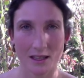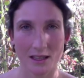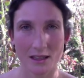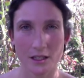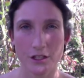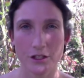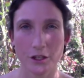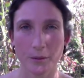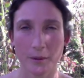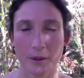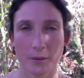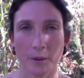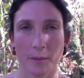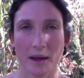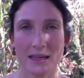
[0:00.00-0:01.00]
The serpent
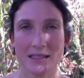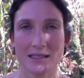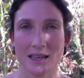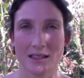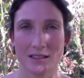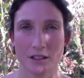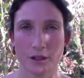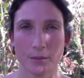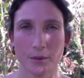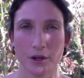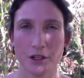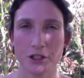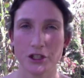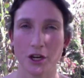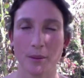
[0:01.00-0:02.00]
reminds us to
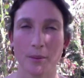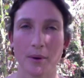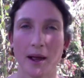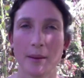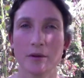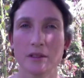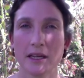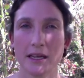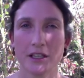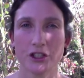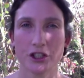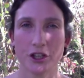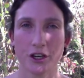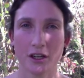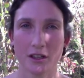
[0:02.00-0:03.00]
merge our primal
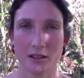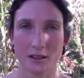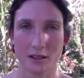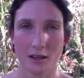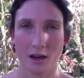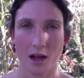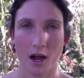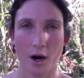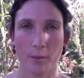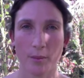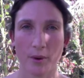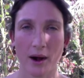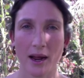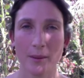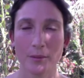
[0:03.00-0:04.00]
nature, our
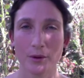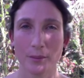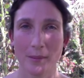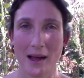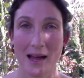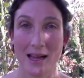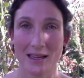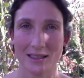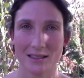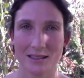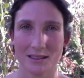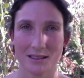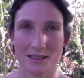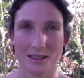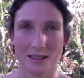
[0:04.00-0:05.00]
primal
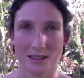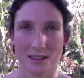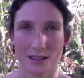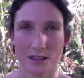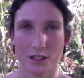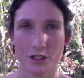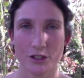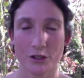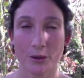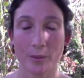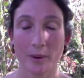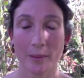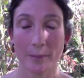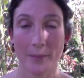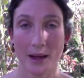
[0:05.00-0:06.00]
mind, the
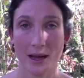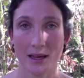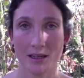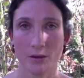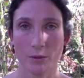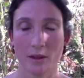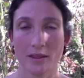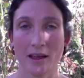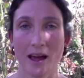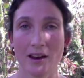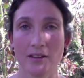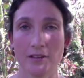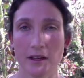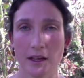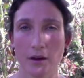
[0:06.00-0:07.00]
serpent mind with that
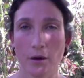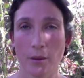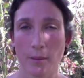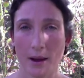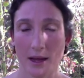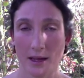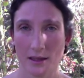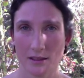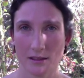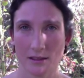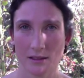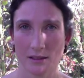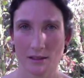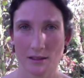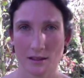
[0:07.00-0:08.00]
of eagle mind,
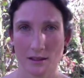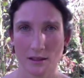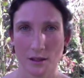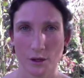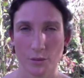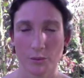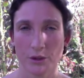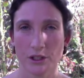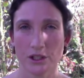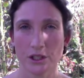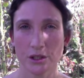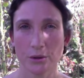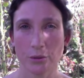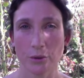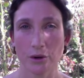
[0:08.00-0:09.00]

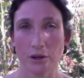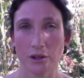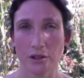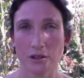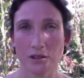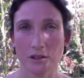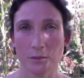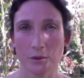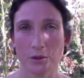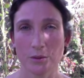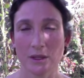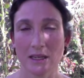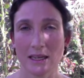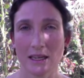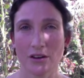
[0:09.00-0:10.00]
bridging the worlds
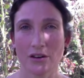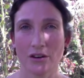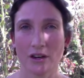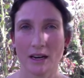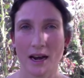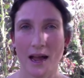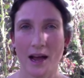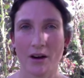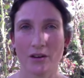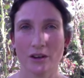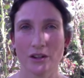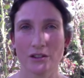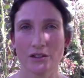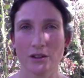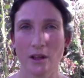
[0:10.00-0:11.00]
between inner and
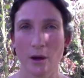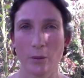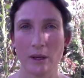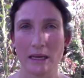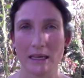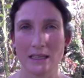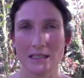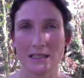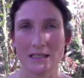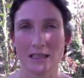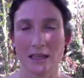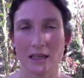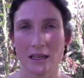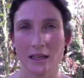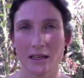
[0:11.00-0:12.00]
outer so that we can
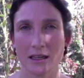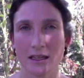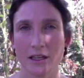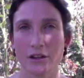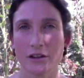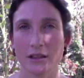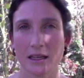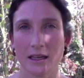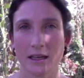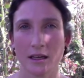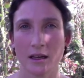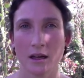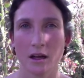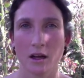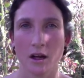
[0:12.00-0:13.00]
see clearly
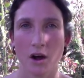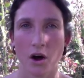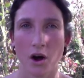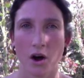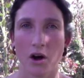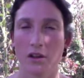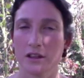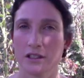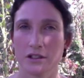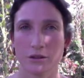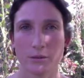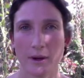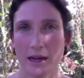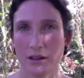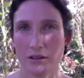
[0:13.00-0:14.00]
all that
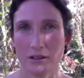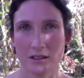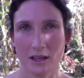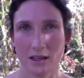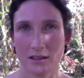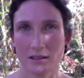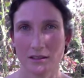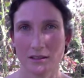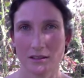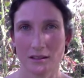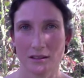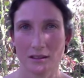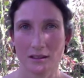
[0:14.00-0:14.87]
surrounds us